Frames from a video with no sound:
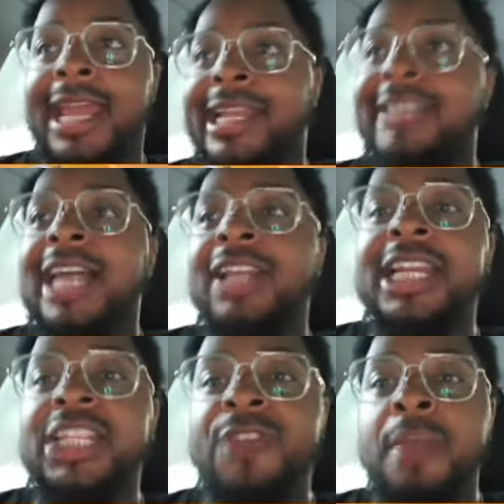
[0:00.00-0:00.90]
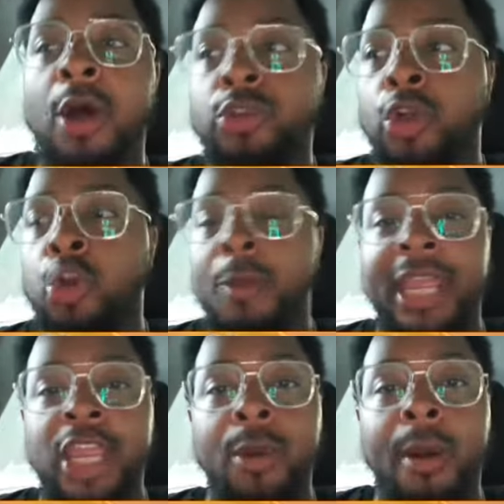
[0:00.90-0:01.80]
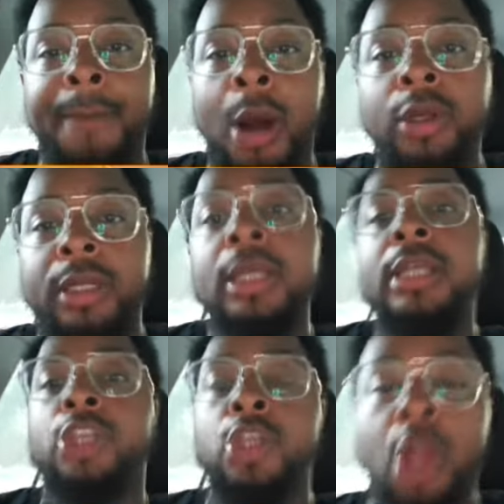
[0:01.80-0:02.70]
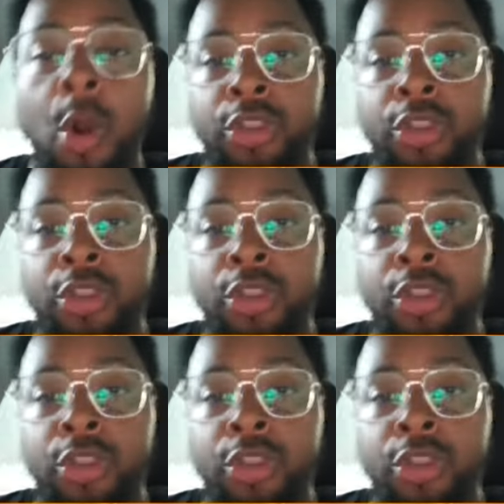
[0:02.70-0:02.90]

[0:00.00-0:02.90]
There's nothing these females gonna do but give you a boner, so you go, you know